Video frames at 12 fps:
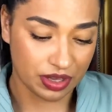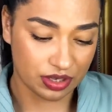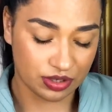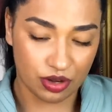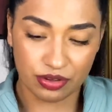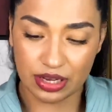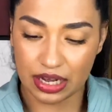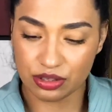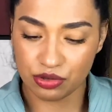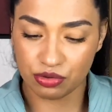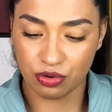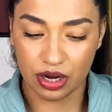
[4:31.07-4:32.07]
So
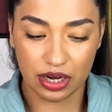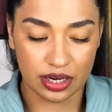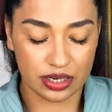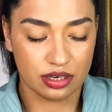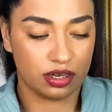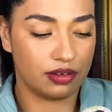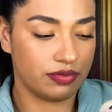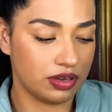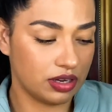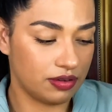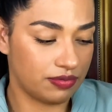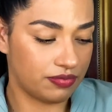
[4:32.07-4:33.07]
that's why,
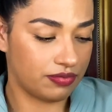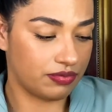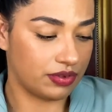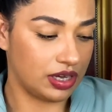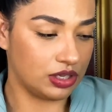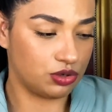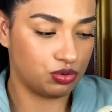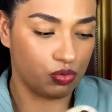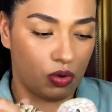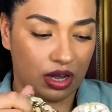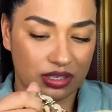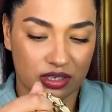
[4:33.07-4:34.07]
even if it
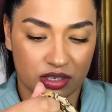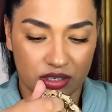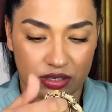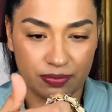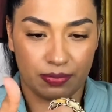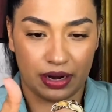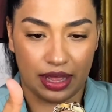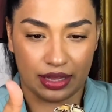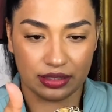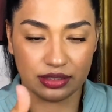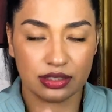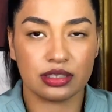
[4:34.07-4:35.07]
wasn't
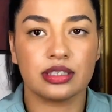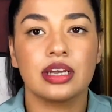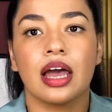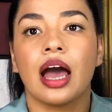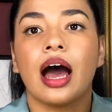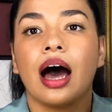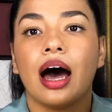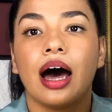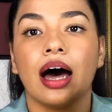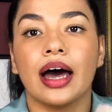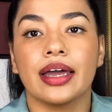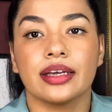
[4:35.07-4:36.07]
planned,
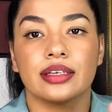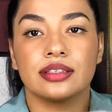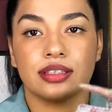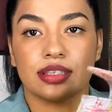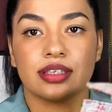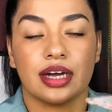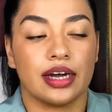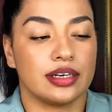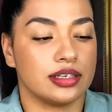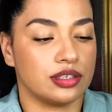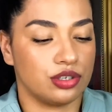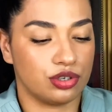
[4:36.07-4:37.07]
I
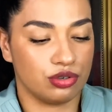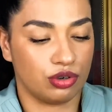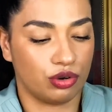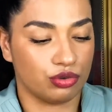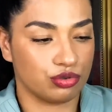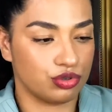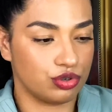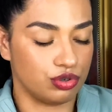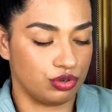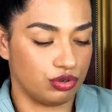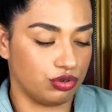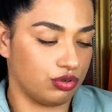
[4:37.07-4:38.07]
decided, you know,
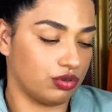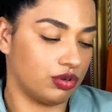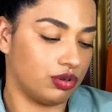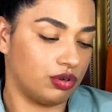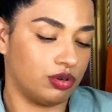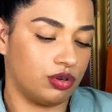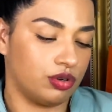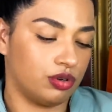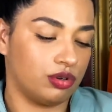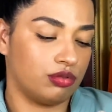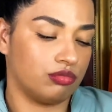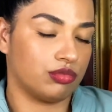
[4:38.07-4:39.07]
to
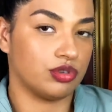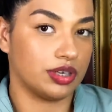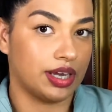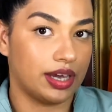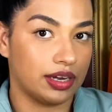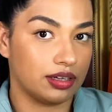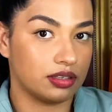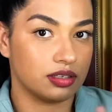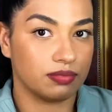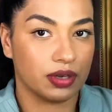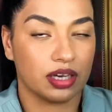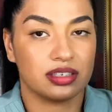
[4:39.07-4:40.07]
get it,
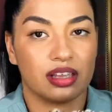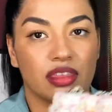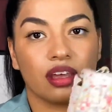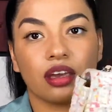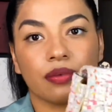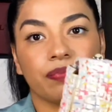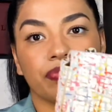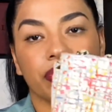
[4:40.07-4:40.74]
because I think